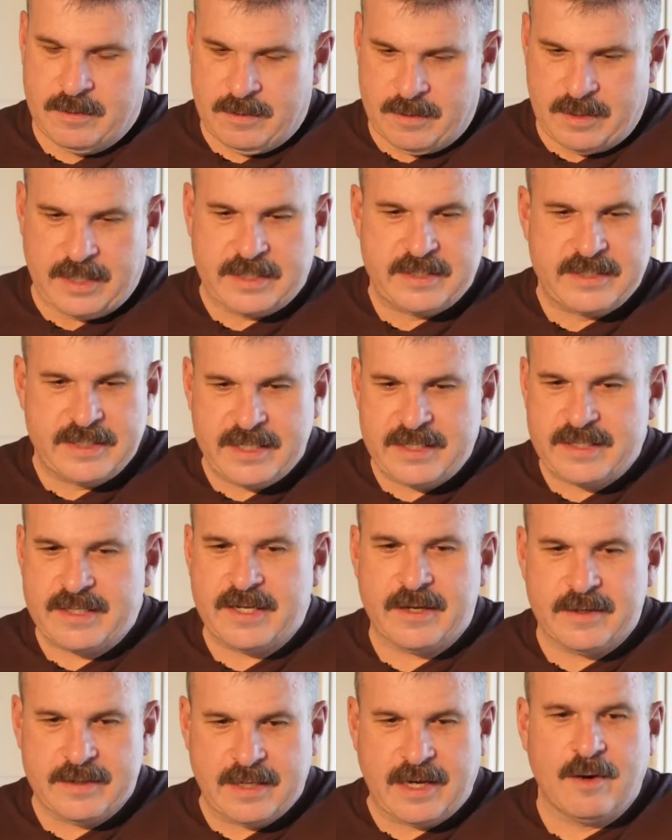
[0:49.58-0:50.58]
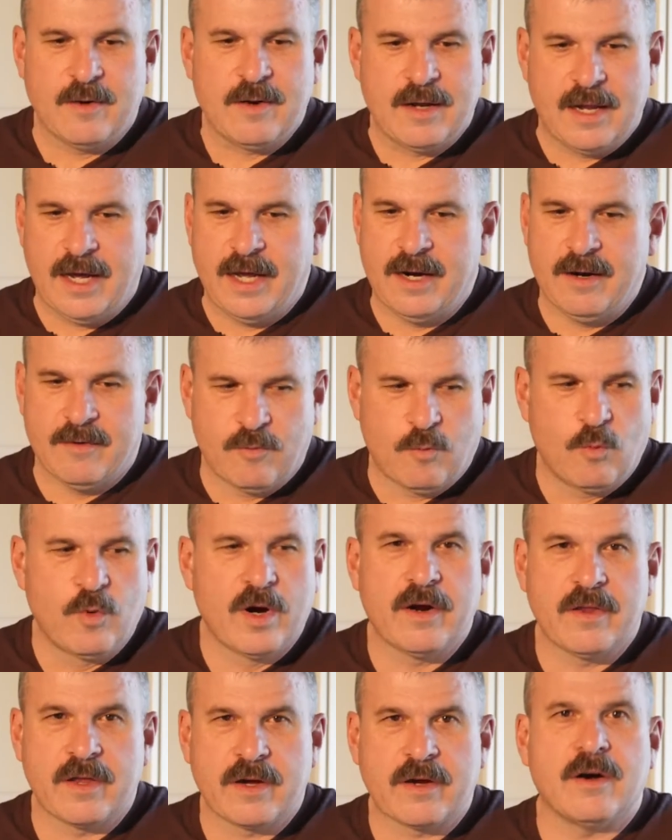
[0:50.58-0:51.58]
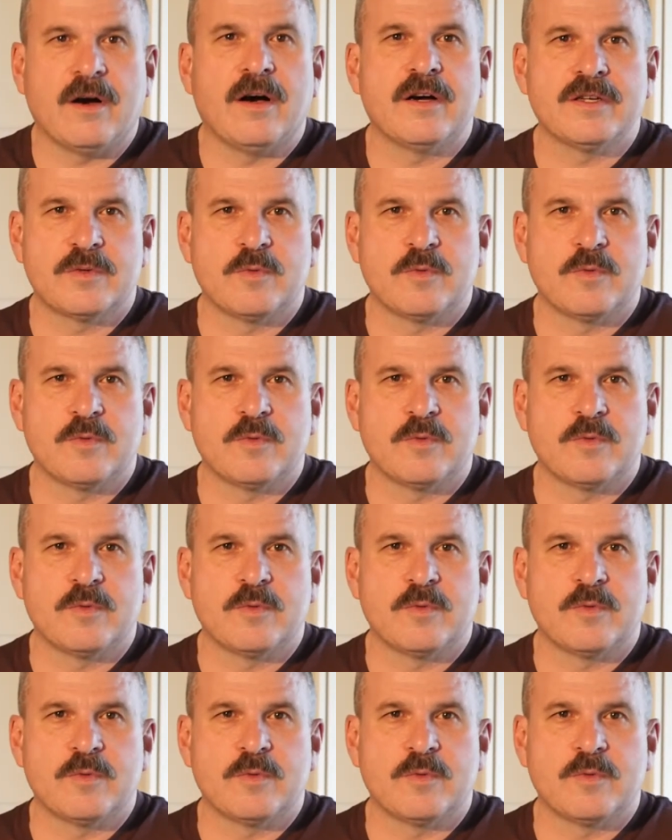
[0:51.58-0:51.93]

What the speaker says: a detailed outline of where the costs